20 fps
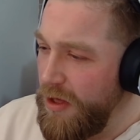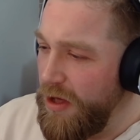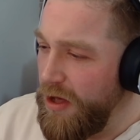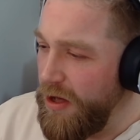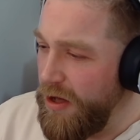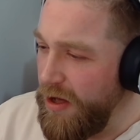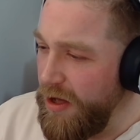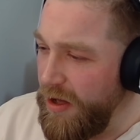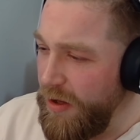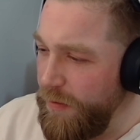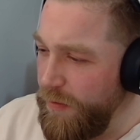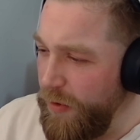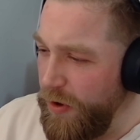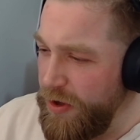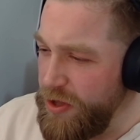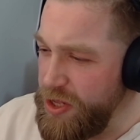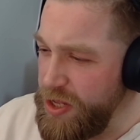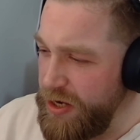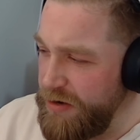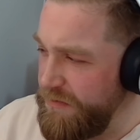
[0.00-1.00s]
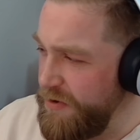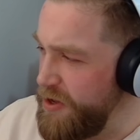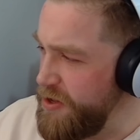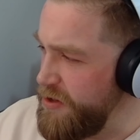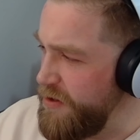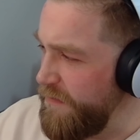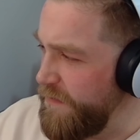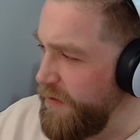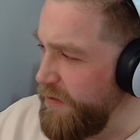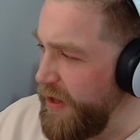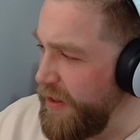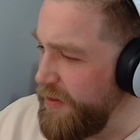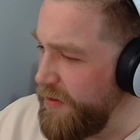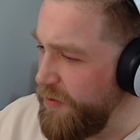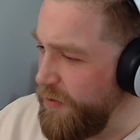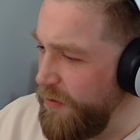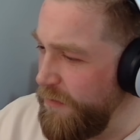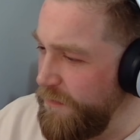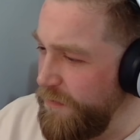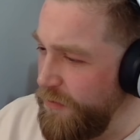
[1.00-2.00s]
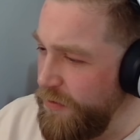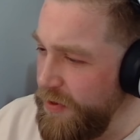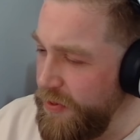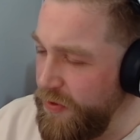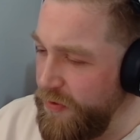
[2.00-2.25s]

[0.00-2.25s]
My generation, I feel, hasn't got a voice.